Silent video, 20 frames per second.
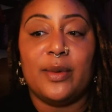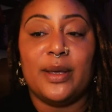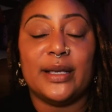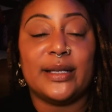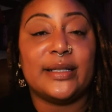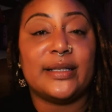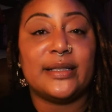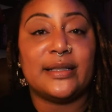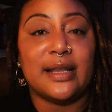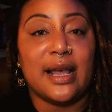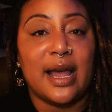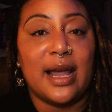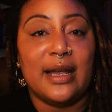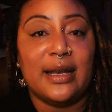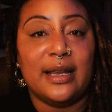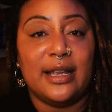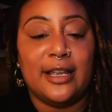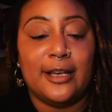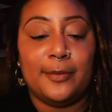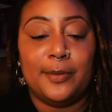
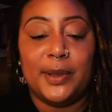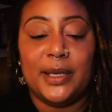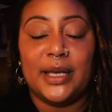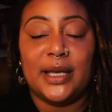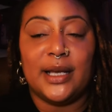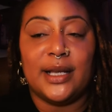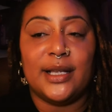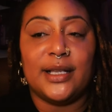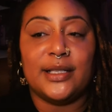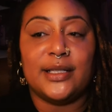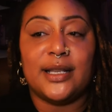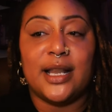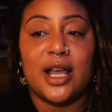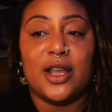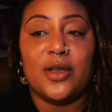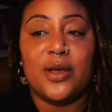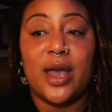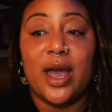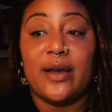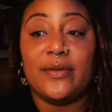excited, because
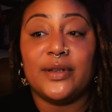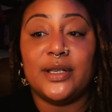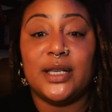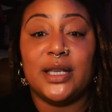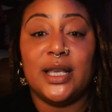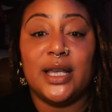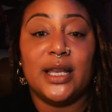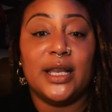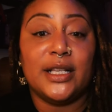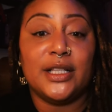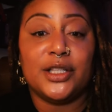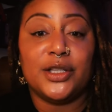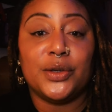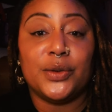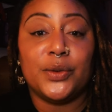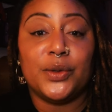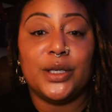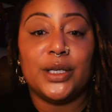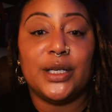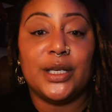now you have to get
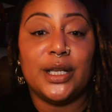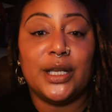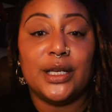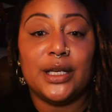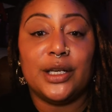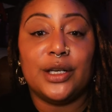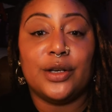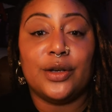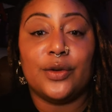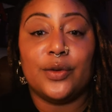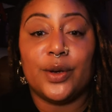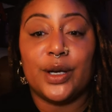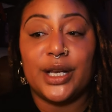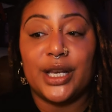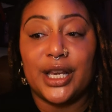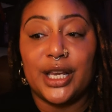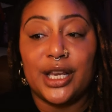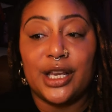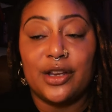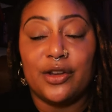into the
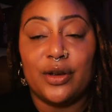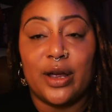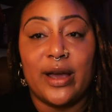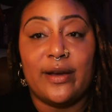nitty-gritty and